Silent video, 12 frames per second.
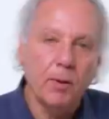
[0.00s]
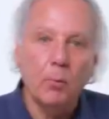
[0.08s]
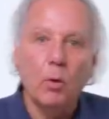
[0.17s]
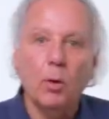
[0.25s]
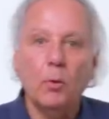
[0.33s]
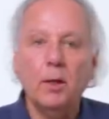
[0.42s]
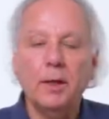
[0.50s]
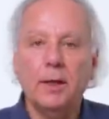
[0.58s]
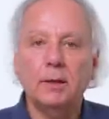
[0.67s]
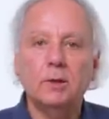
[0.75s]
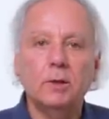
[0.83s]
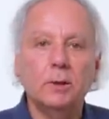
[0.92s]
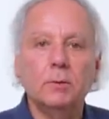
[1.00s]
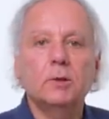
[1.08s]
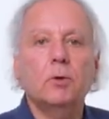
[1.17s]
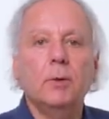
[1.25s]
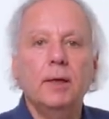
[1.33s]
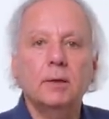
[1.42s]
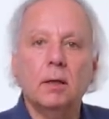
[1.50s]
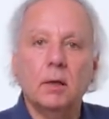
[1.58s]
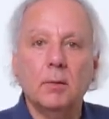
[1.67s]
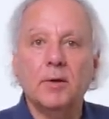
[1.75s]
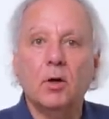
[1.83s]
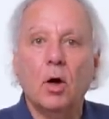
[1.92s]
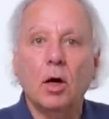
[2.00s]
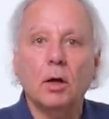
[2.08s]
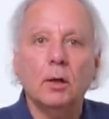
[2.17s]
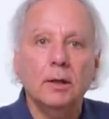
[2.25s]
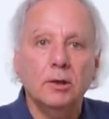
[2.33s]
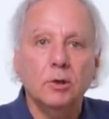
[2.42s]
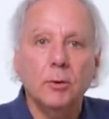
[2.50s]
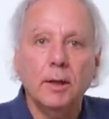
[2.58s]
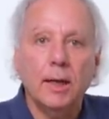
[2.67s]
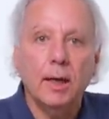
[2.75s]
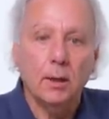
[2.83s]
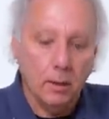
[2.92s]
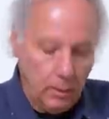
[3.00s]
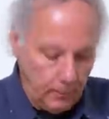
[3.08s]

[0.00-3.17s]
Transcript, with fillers: you'd be more willing to squeeze a little bit harder in doing that.